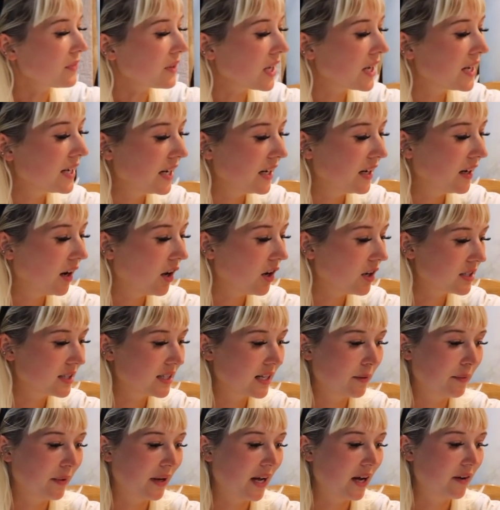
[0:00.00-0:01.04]
and then
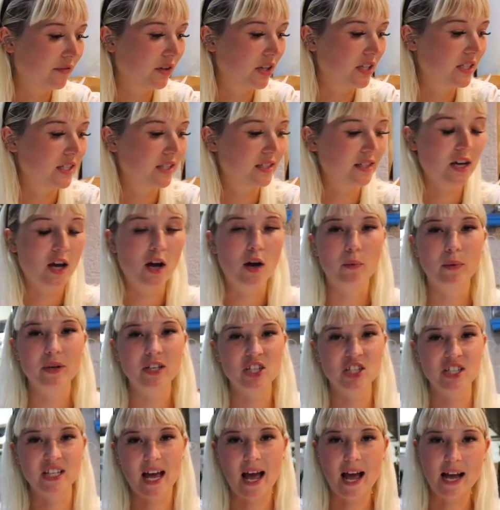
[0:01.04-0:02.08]
lastly we have a dessert
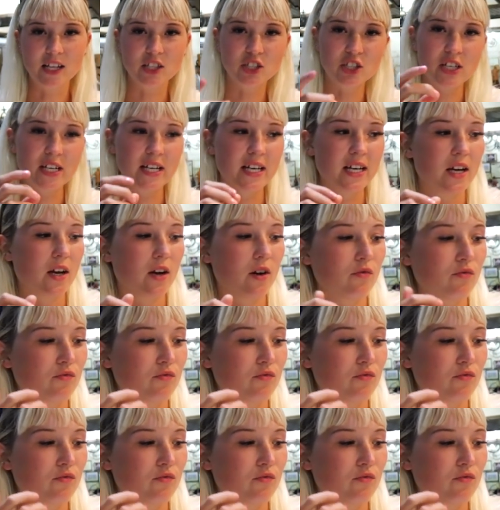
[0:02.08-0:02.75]
which is actually